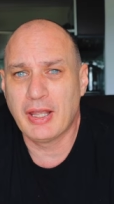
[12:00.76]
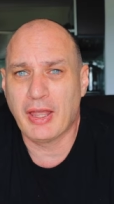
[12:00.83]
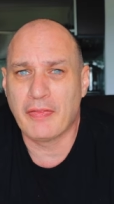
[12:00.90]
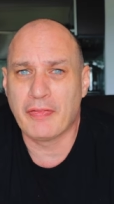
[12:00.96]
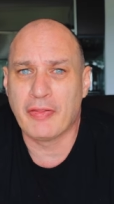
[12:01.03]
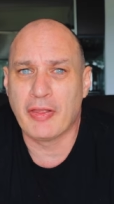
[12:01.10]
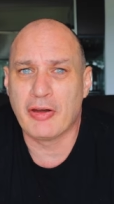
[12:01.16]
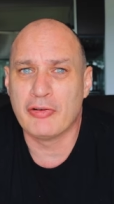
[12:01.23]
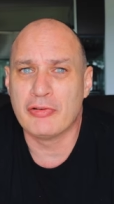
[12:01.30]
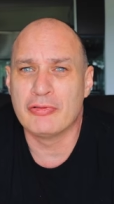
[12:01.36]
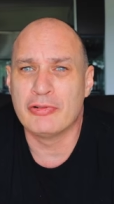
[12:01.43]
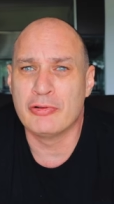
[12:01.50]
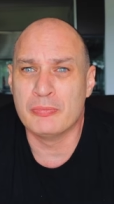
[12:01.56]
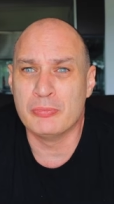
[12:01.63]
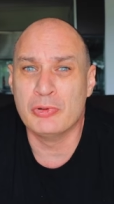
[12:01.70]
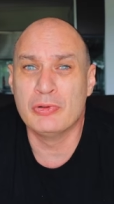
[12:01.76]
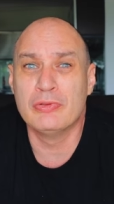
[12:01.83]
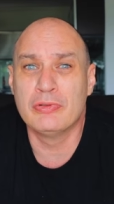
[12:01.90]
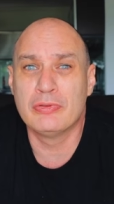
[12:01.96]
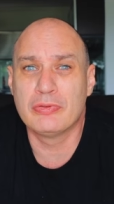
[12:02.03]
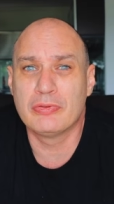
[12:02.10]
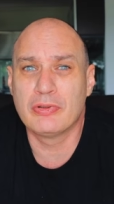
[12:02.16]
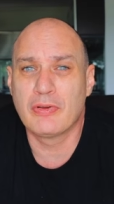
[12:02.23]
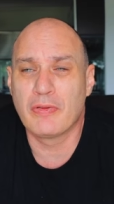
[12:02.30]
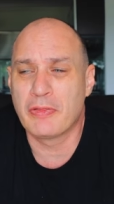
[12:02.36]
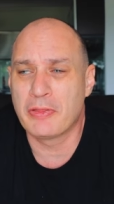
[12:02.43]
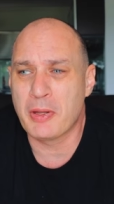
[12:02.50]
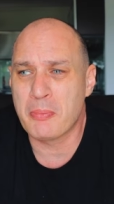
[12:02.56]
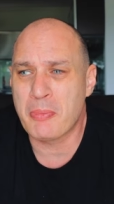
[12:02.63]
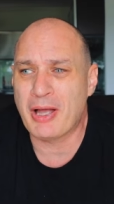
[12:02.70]
and then remove
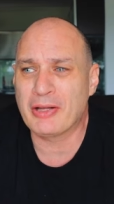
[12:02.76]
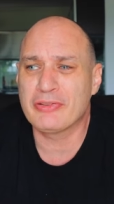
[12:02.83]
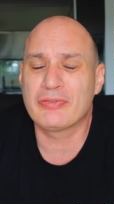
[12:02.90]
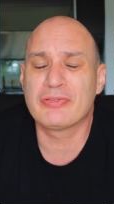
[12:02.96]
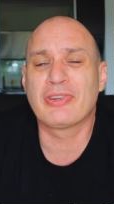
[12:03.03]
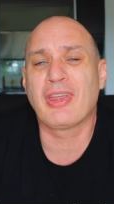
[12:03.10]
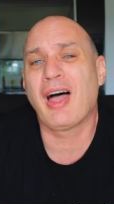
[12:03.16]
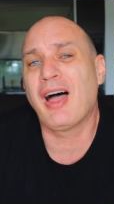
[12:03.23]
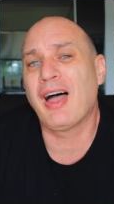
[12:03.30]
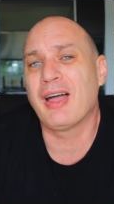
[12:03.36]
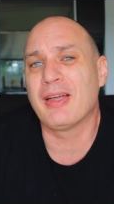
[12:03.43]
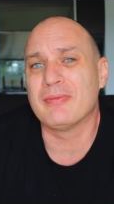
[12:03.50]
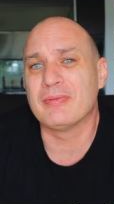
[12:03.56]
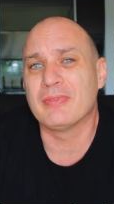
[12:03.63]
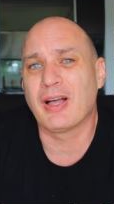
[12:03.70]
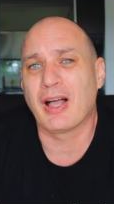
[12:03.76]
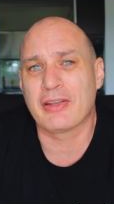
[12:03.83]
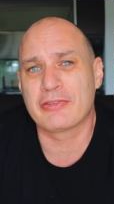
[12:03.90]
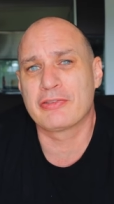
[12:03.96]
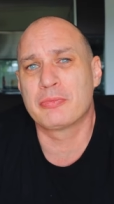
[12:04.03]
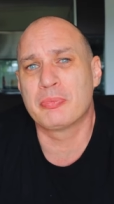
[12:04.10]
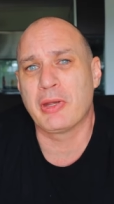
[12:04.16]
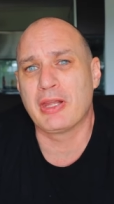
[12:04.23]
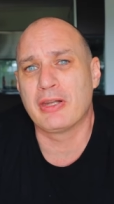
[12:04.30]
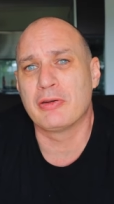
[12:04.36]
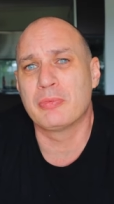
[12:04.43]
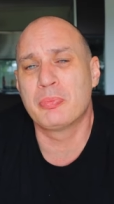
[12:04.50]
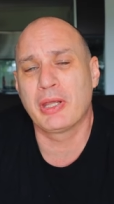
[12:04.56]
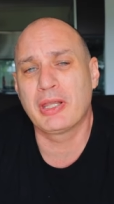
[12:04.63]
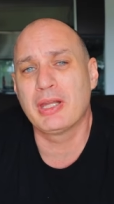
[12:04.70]
the amount of time I
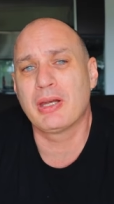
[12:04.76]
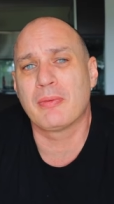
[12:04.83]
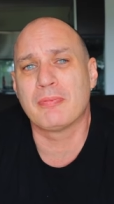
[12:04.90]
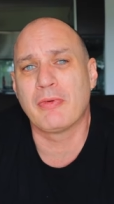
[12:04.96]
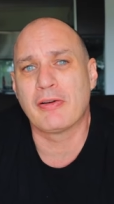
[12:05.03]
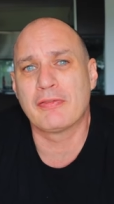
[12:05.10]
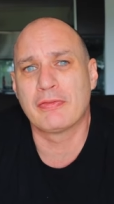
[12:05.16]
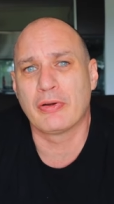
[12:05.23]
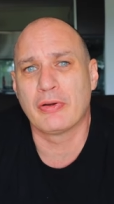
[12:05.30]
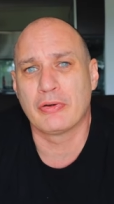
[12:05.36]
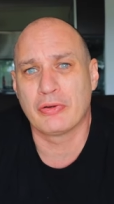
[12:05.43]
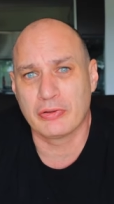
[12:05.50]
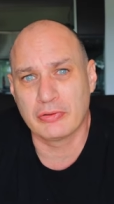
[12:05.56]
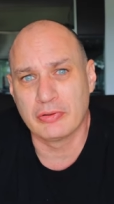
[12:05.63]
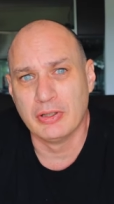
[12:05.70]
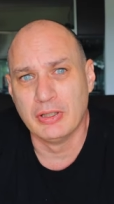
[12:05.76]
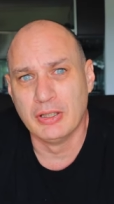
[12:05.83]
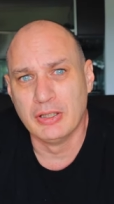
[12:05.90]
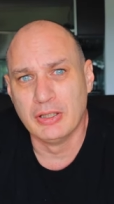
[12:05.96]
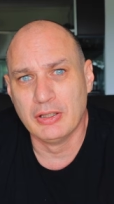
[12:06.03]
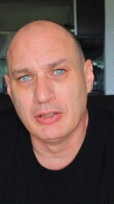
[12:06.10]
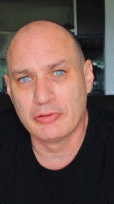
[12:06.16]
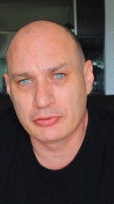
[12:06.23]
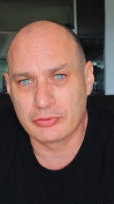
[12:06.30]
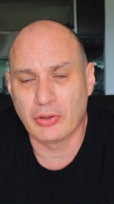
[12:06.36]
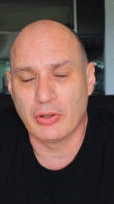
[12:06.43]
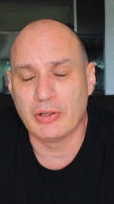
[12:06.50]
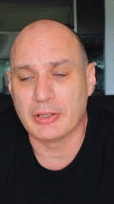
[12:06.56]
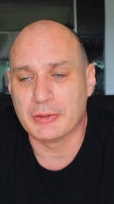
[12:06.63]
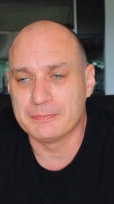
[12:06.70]
spend picking up my phone and
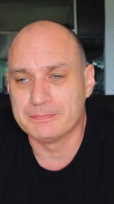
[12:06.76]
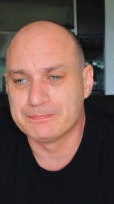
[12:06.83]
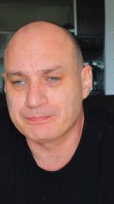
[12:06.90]
scrolling.